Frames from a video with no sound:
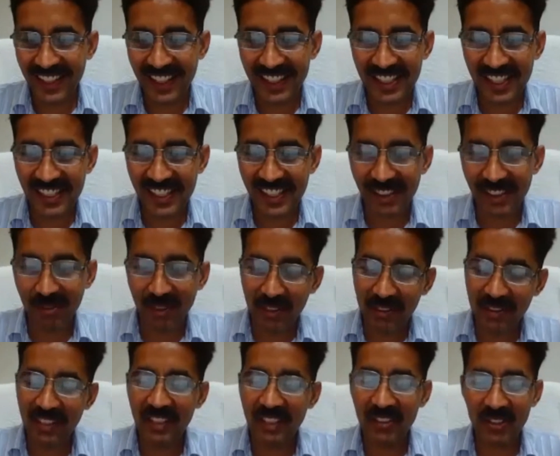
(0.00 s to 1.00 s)
in that sense are
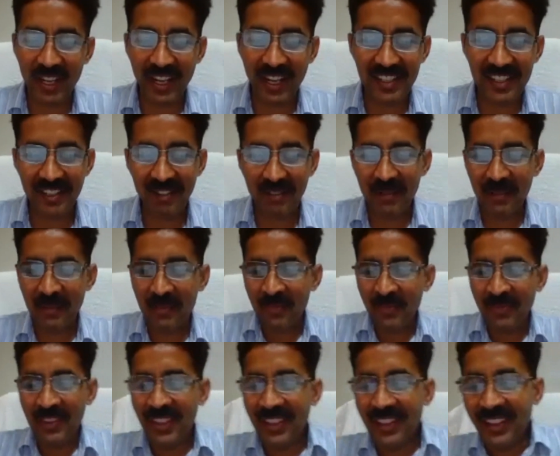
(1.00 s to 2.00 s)
very very interactive
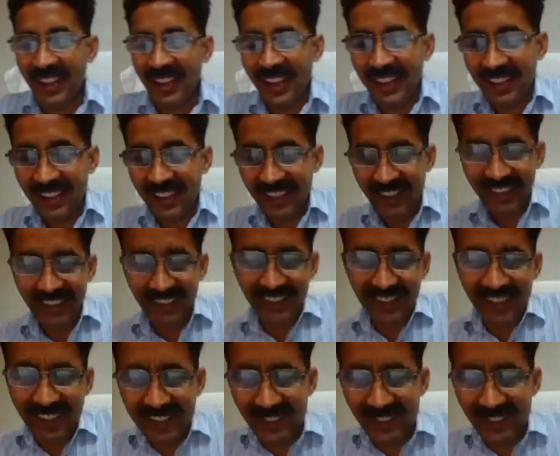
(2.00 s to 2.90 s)
and uh,